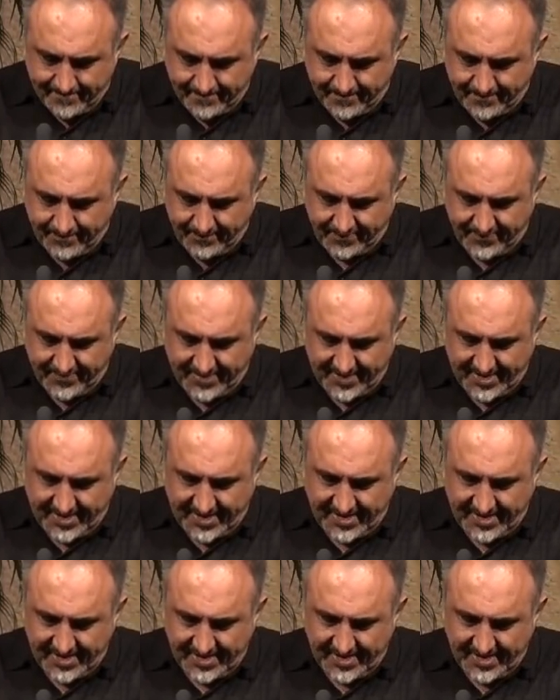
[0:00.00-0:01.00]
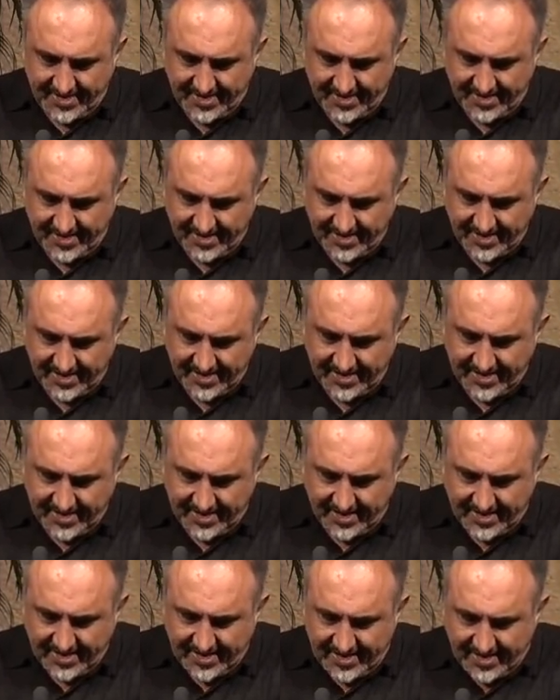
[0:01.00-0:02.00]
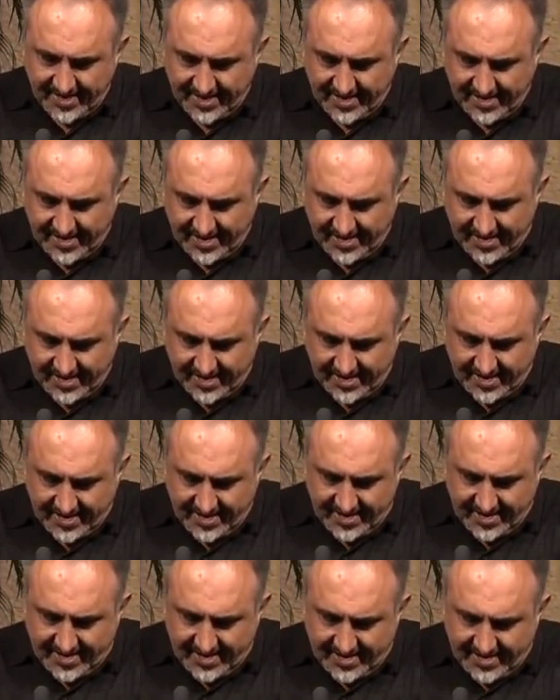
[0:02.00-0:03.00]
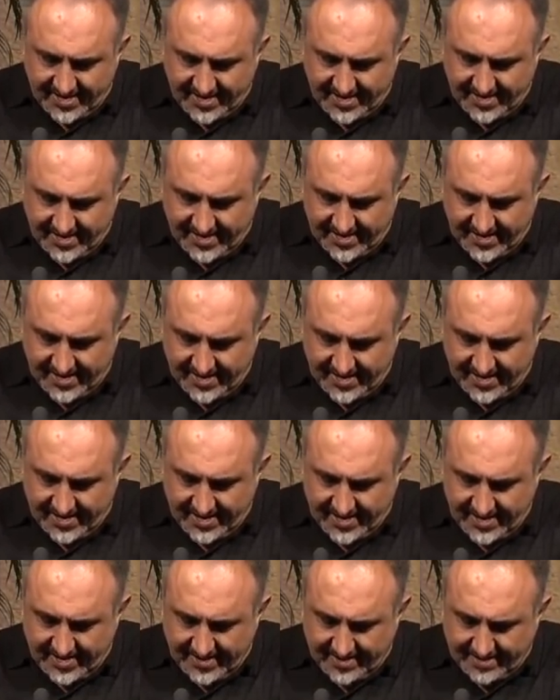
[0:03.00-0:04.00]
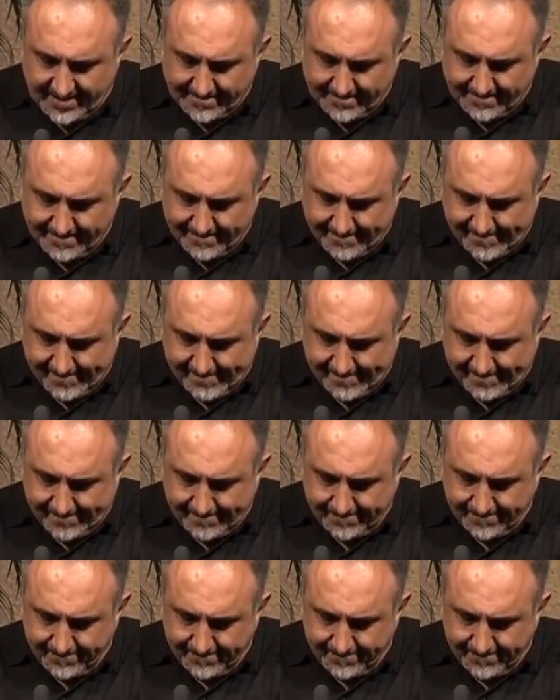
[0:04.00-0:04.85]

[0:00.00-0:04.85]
Nothing is said.